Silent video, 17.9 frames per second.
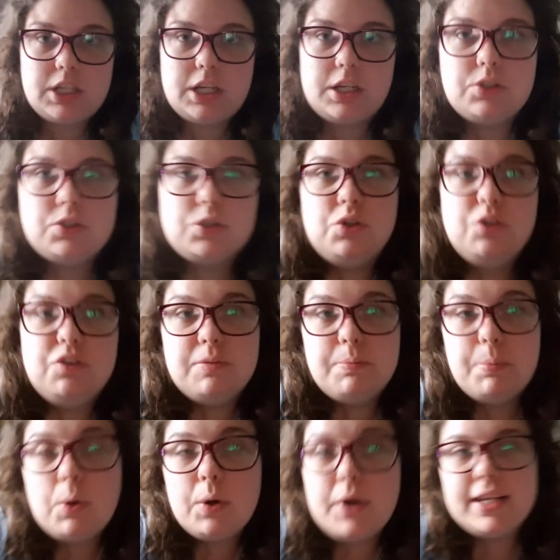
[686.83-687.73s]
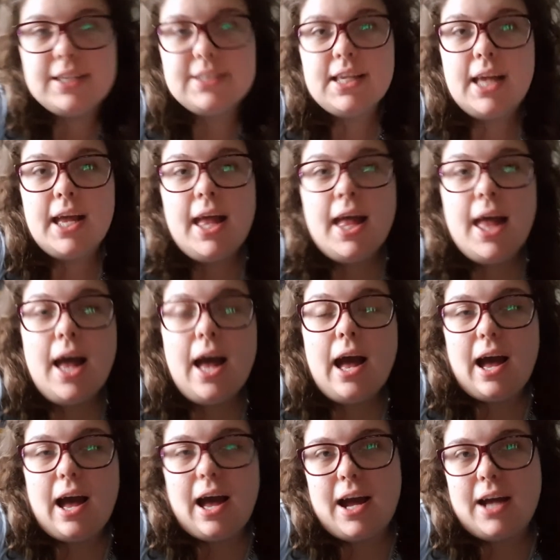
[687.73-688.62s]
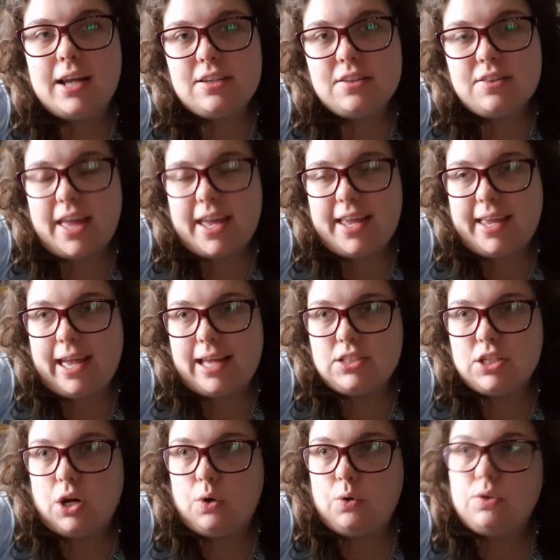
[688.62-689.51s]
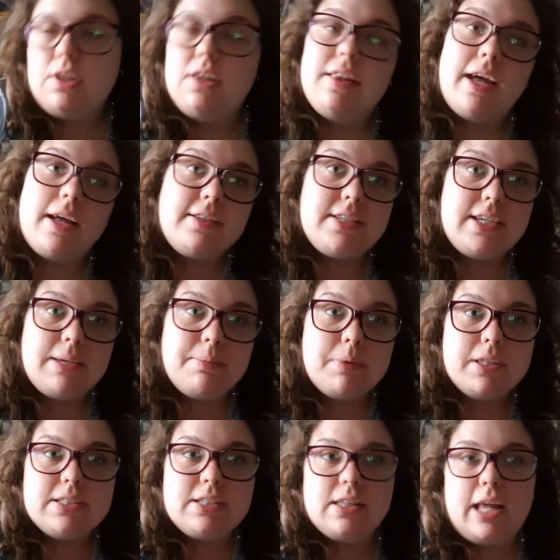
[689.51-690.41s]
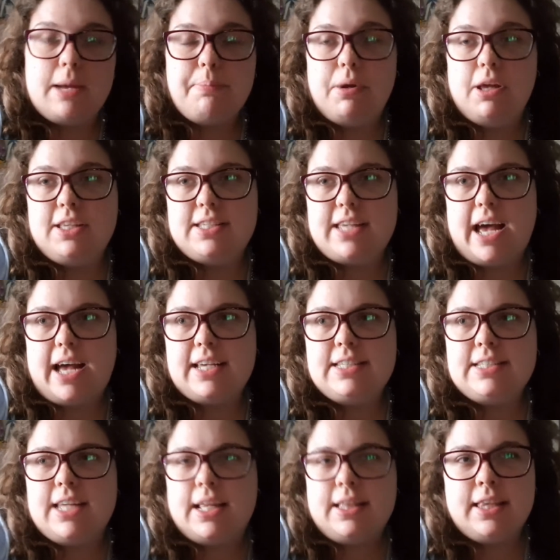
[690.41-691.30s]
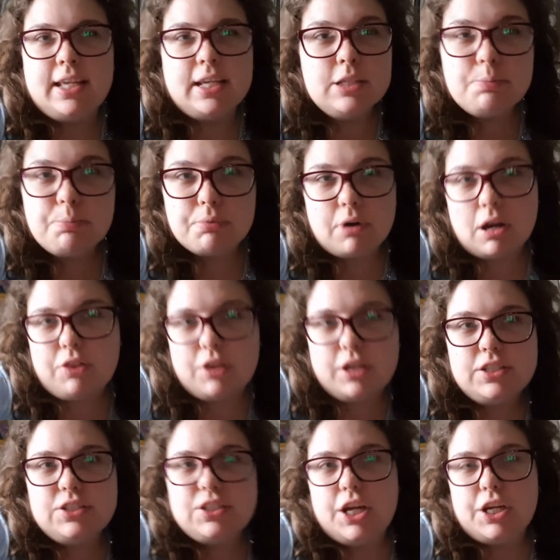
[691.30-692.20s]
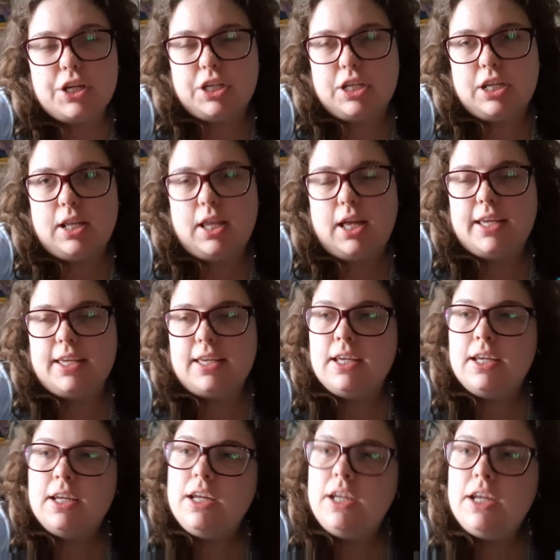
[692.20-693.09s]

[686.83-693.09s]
school for boys, and they get told that they're demons and they're possessed, and these brothers are gonna like